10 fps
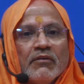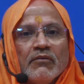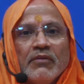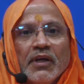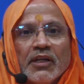
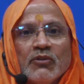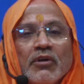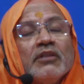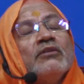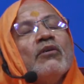we are
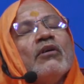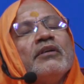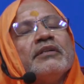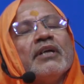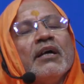Dvaiti all
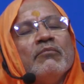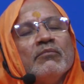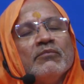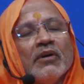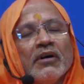the
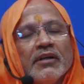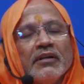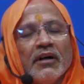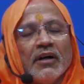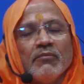time, Hare
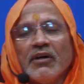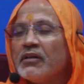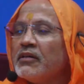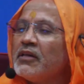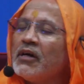Ram,
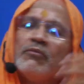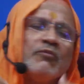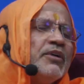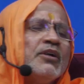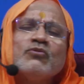and
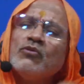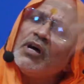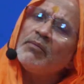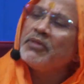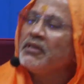we are so
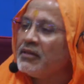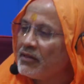happy.